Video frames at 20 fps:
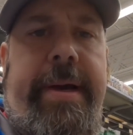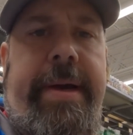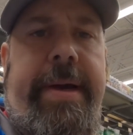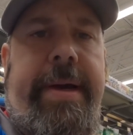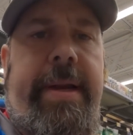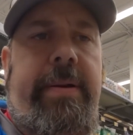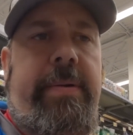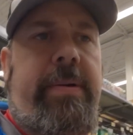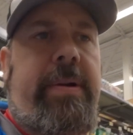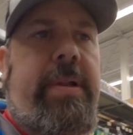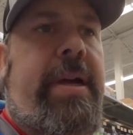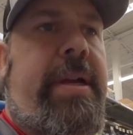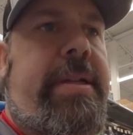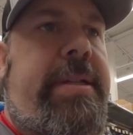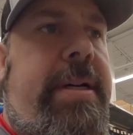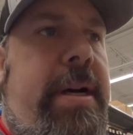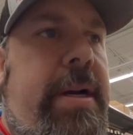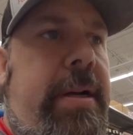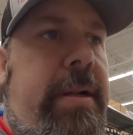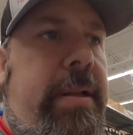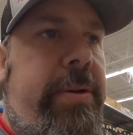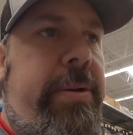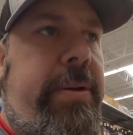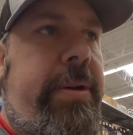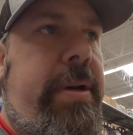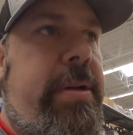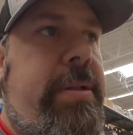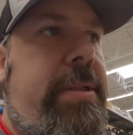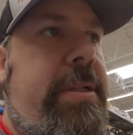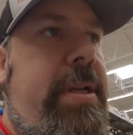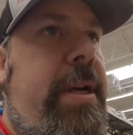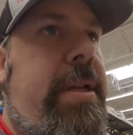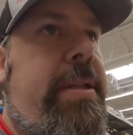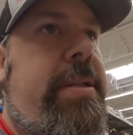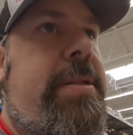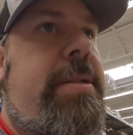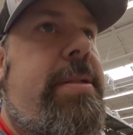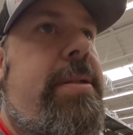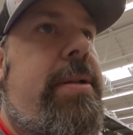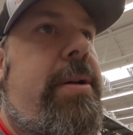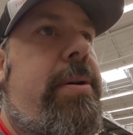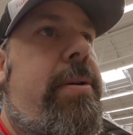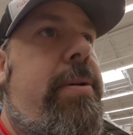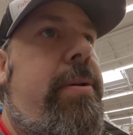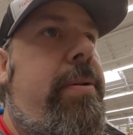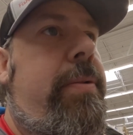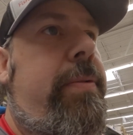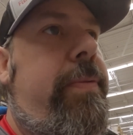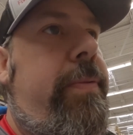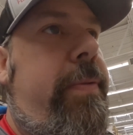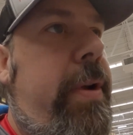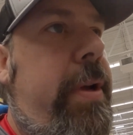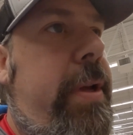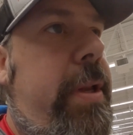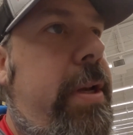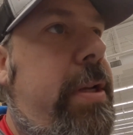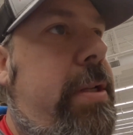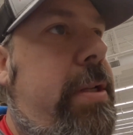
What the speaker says: I didn't realize hot glue guns got so freaking